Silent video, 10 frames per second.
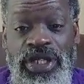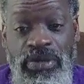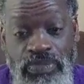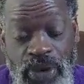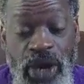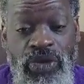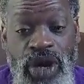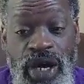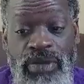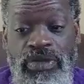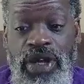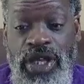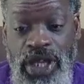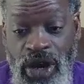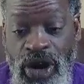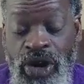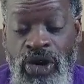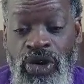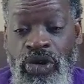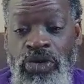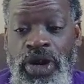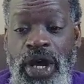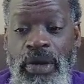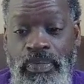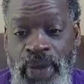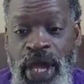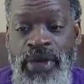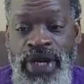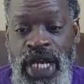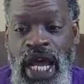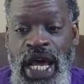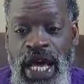blow up your old paradigm.